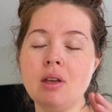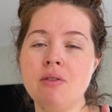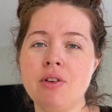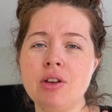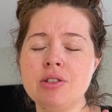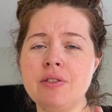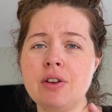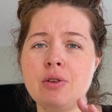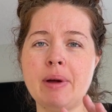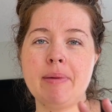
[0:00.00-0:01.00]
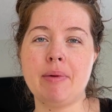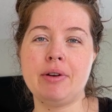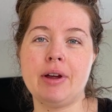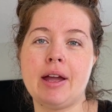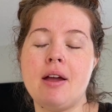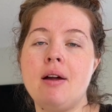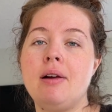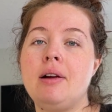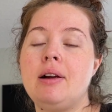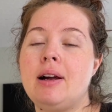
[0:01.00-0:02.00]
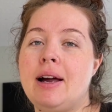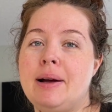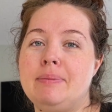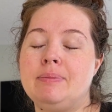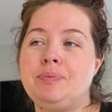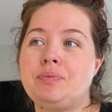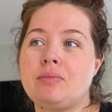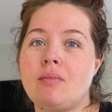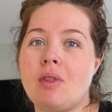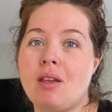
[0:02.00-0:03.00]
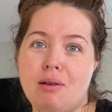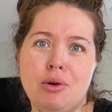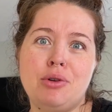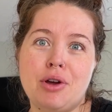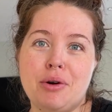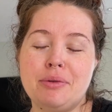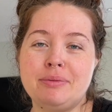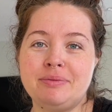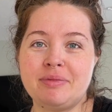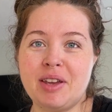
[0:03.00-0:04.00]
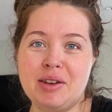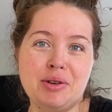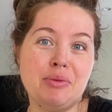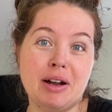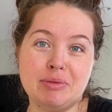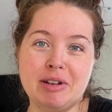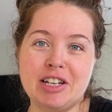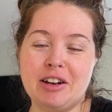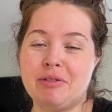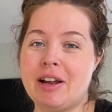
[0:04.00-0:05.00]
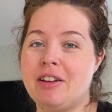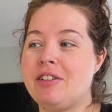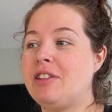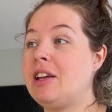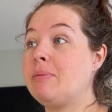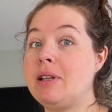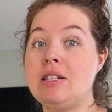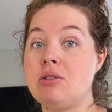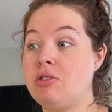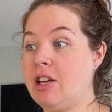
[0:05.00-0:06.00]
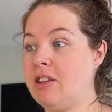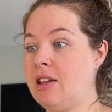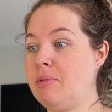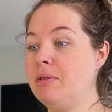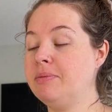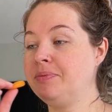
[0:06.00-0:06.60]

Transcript: For those of you who might be wondering, who know and who watch my channel regularly, please don't shake the table.